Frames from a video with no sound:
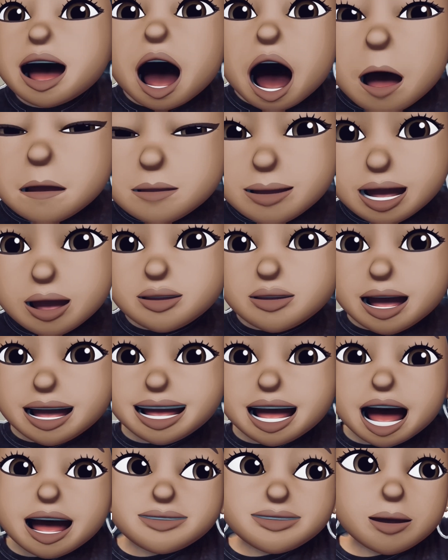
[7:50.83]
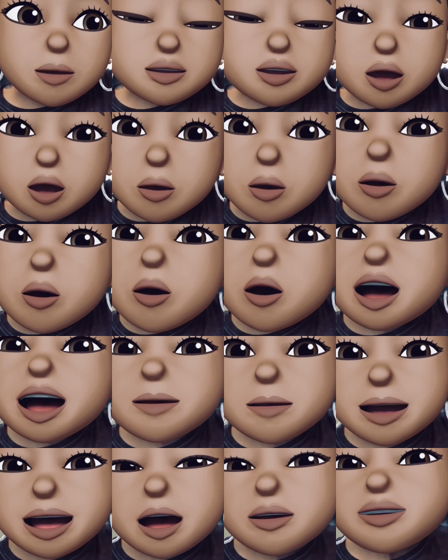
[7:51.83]
I bet you right now, if I was to call
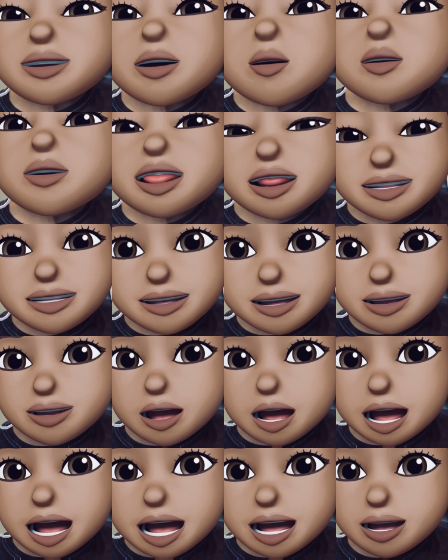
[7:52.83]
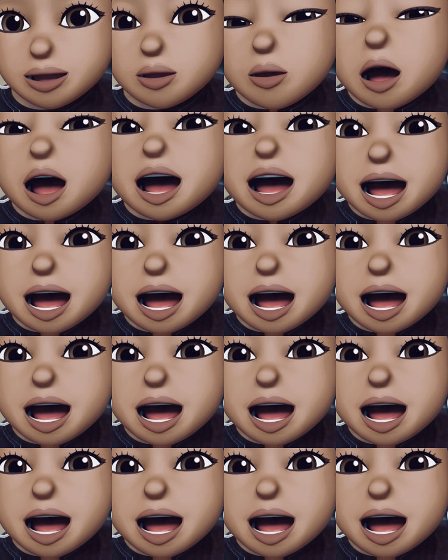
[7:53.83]
him and I said, What's your favorite candle?